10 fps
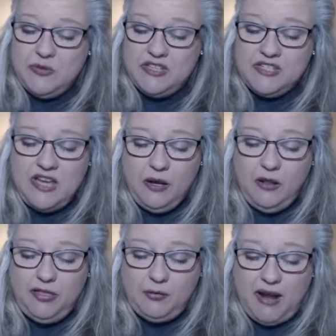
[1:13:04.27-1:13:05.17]
with a
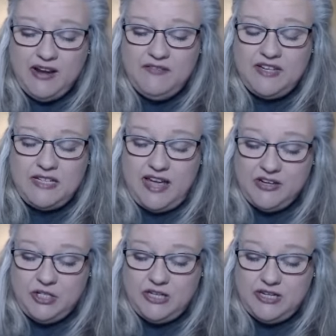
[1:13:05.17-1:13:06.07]
single thread of
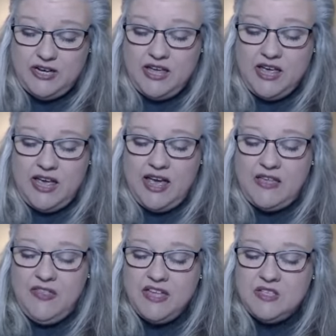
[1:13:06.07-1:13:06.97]
intention,
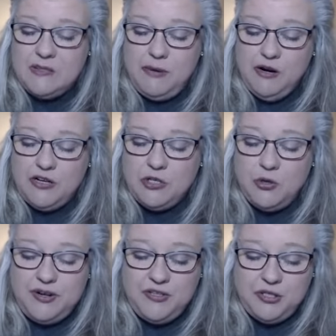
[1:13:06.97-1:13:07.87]
and then spirit
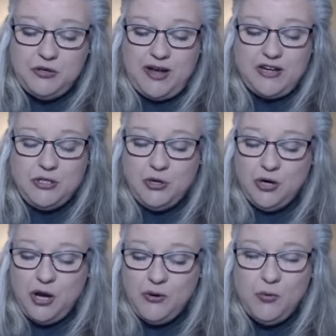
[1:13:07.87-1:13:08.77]
joins you as your
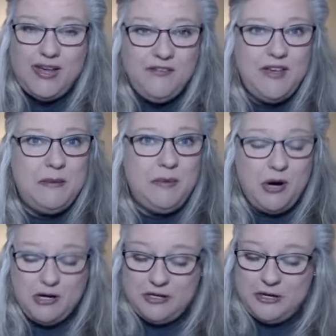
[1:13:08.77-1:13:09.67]
co-weaving
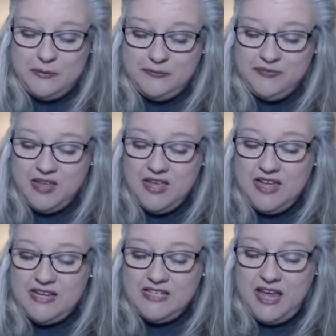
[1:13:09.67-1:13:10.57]
partner.
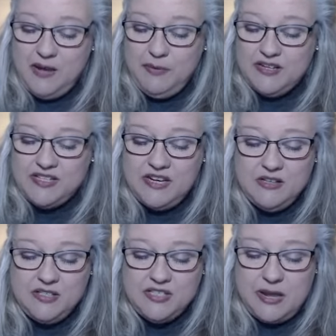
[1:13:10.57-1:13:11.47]
Take but a
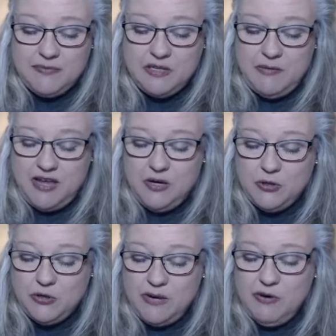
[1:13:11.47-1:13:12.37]
single step to make your
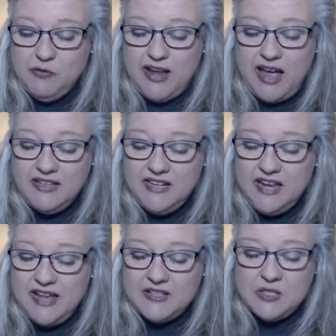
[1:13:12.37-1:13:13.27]
dream a
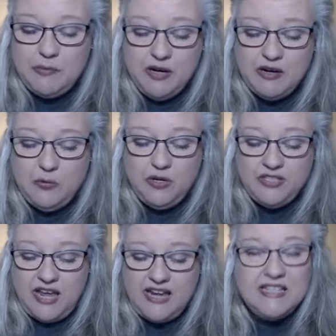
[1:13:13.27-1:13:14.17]
reality, and spirit will
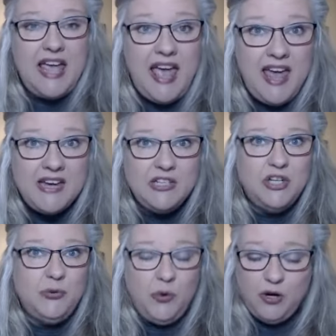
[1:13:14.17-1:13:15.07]
take 10
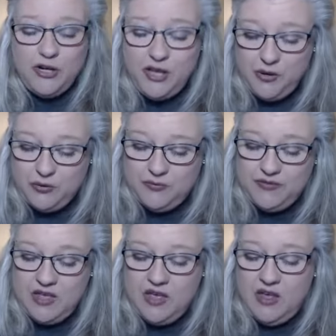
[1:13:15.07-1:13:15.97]
toward you.
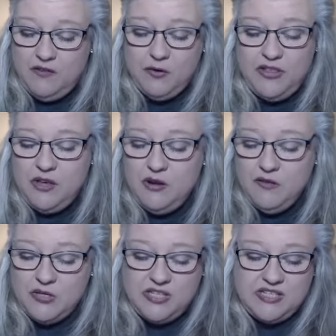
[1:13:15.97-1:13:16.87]
For the
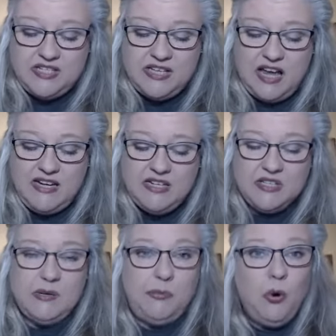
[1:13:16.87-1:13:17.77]
universe is designed to
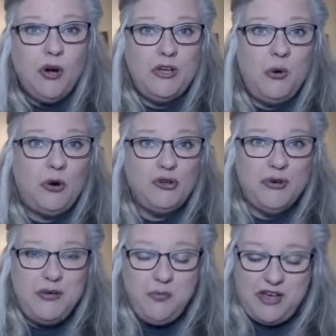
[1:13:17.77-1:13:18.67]
support your
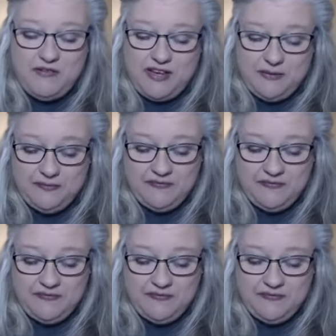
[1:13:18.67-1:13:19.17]
dream weaving.